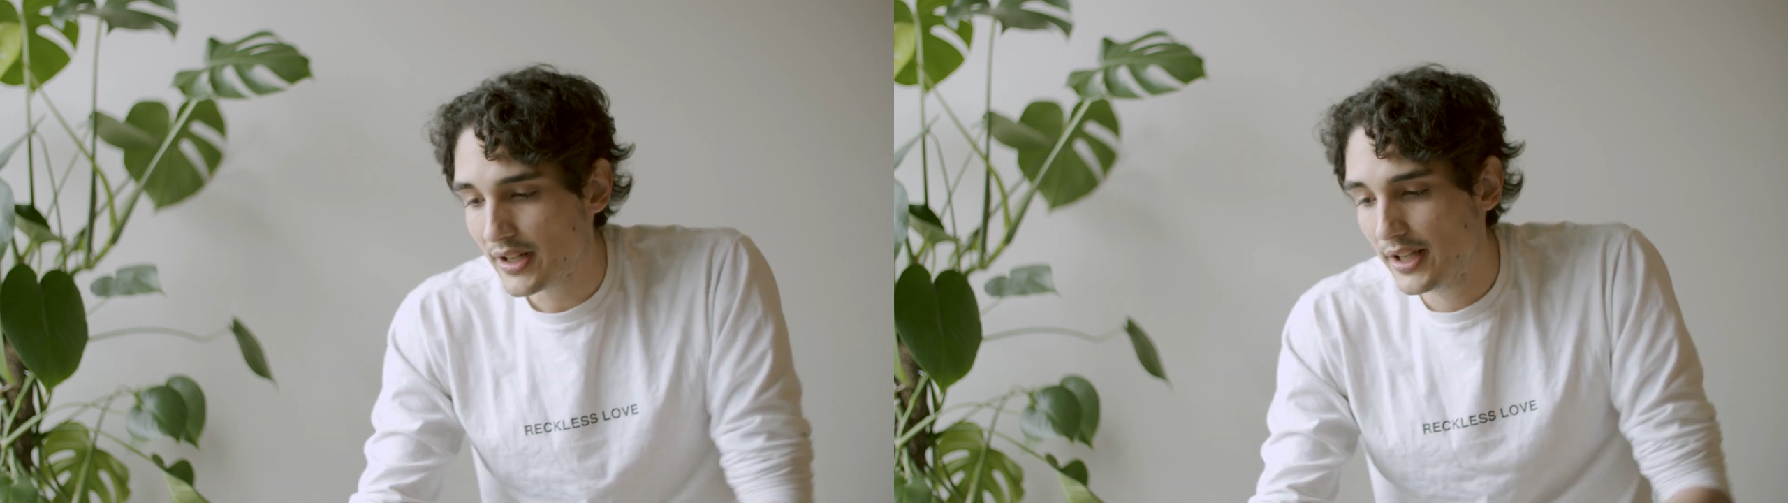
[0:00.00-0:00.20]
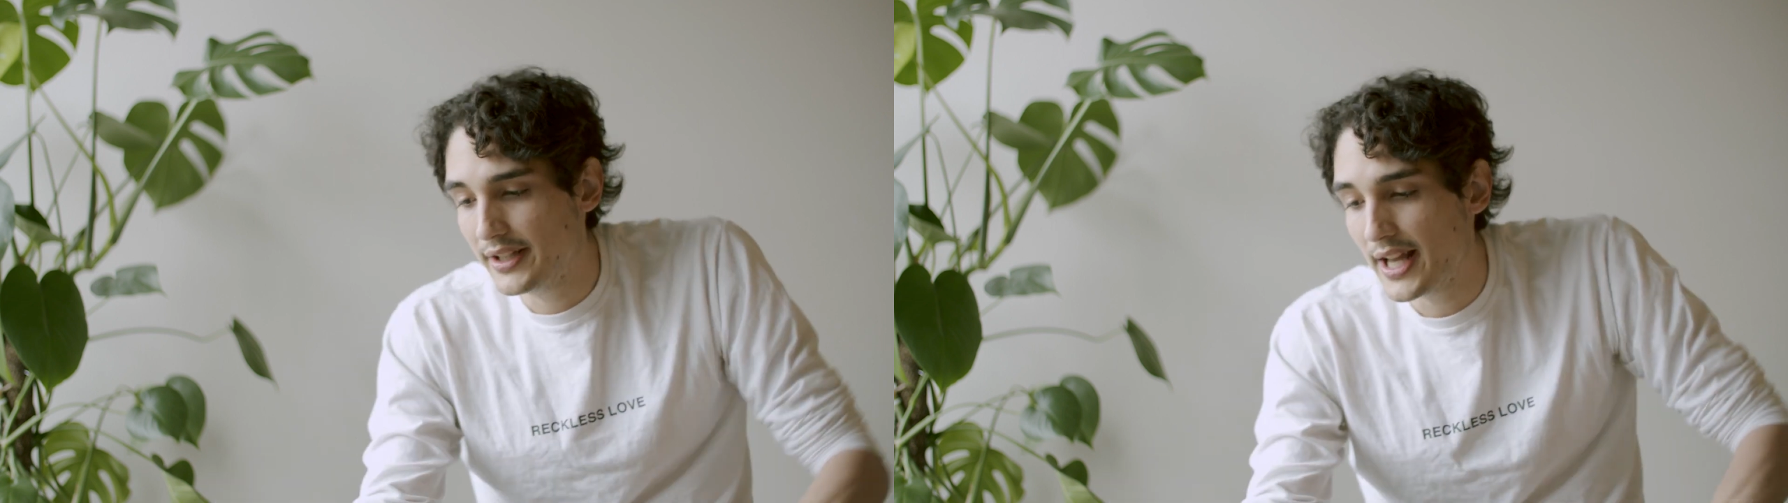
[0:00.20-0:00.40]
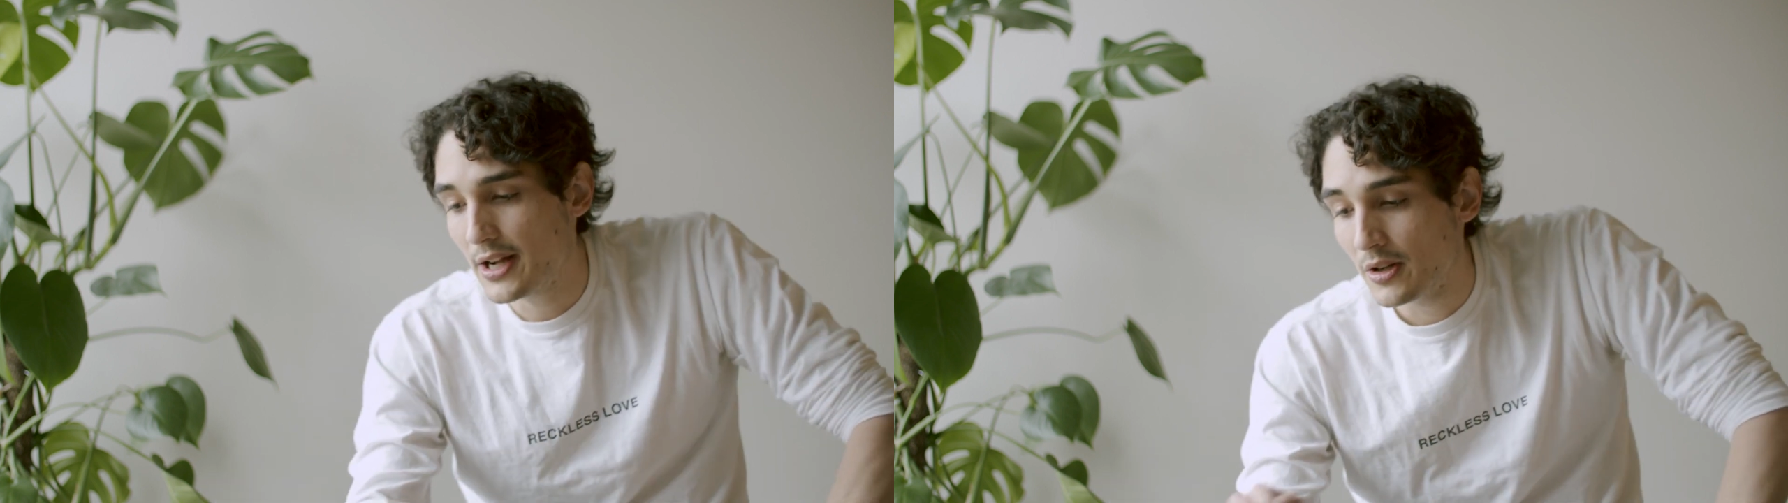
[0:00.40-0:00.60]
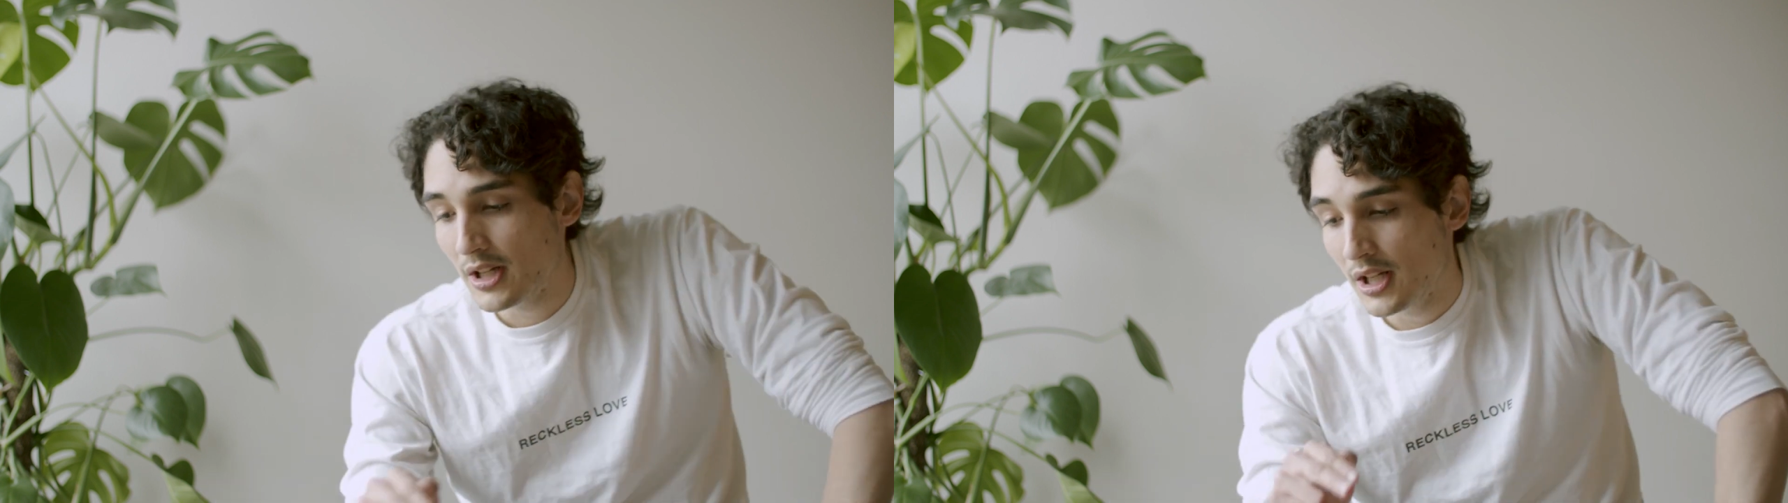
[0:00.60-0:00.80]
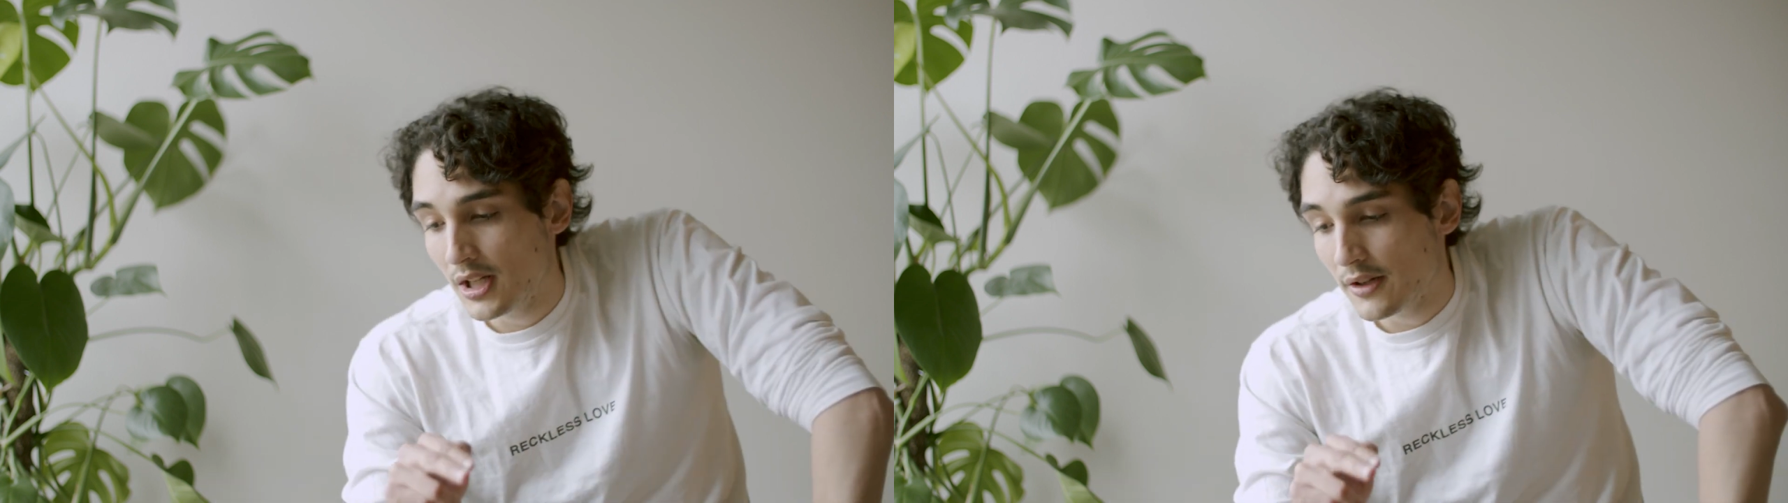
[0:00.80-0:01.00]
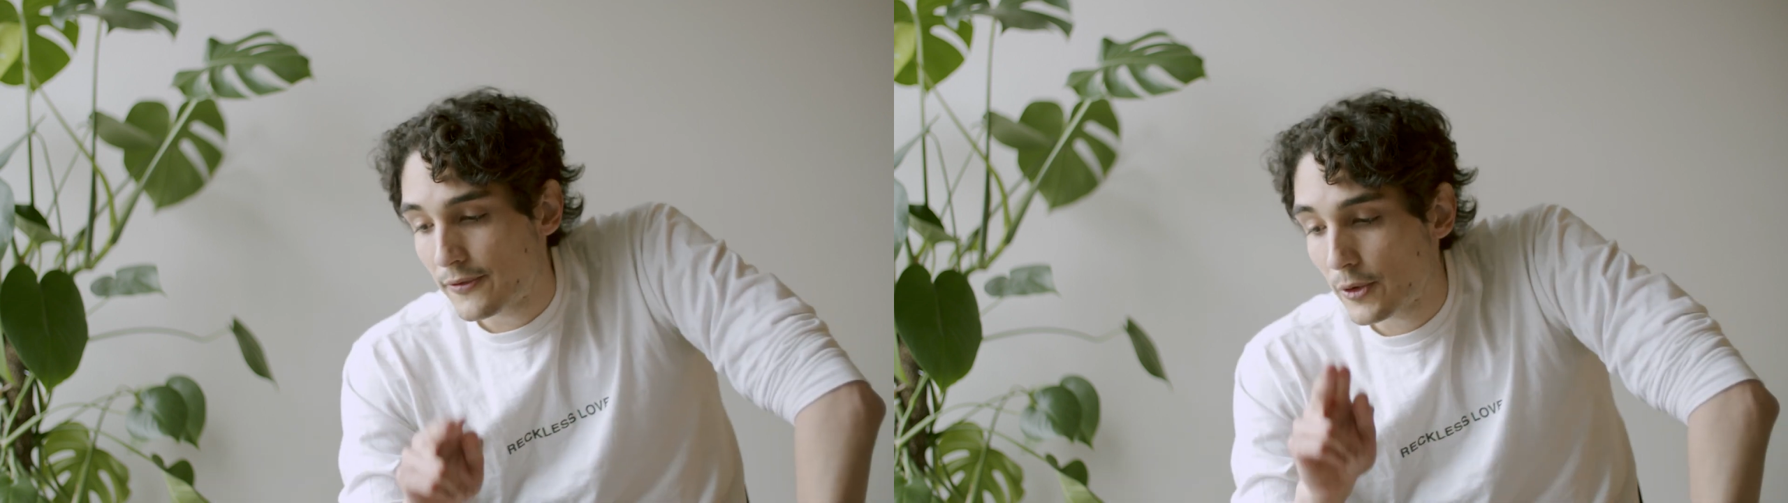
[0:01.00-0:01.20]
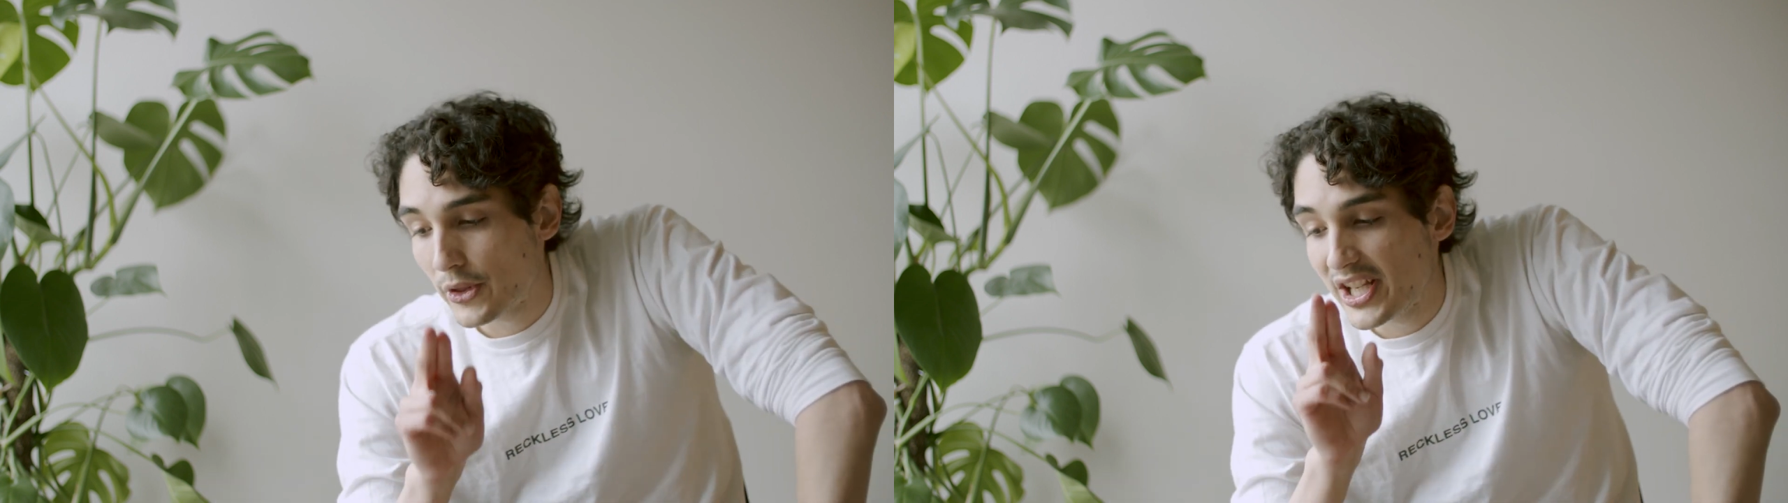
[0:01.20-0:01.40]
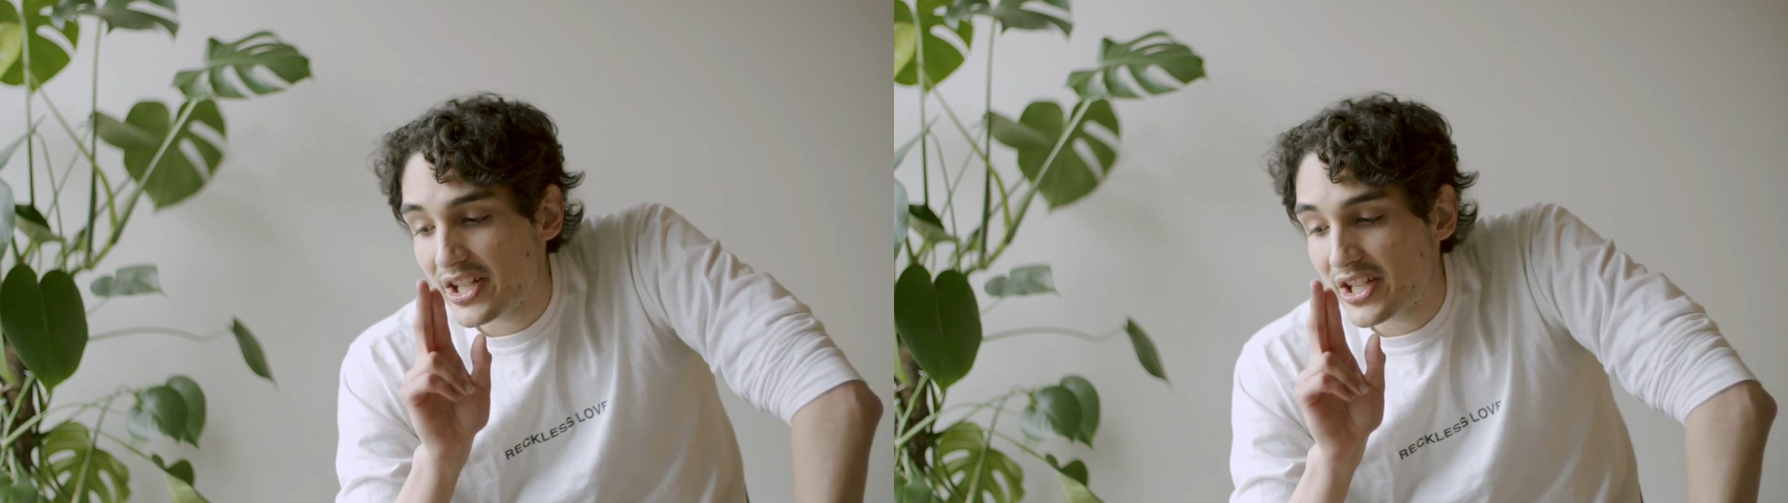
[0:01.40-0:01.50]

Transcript: And now, for the